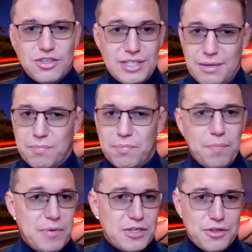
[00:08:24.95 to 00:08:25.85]
As you
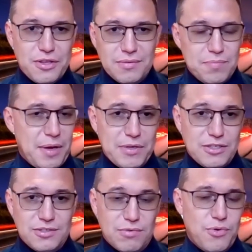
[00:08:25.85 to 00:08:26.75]
said, POPIA's on
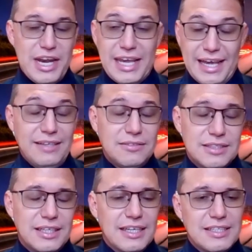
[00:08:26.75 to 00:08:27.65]
POPIA's is already
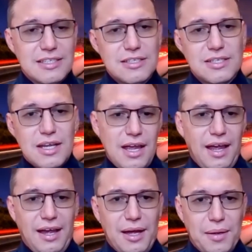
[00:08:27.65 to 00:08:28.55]
yeah. in essence.
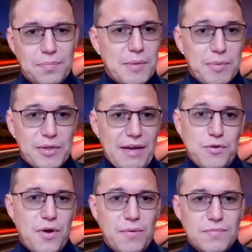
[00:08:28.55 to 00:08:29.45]
Uh, people
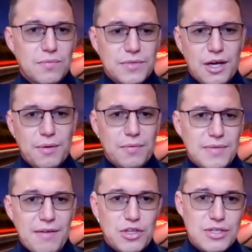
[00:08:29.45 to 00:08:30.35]
have to work, you
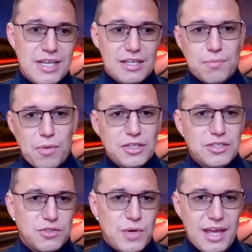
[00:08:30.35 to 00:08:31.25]
know, have to tick the
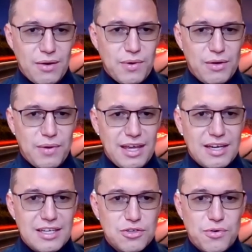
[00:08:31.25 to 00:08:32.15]
boxes where they where,
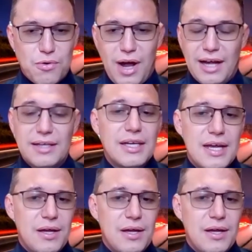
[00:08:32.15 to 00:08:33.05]
where they need to require.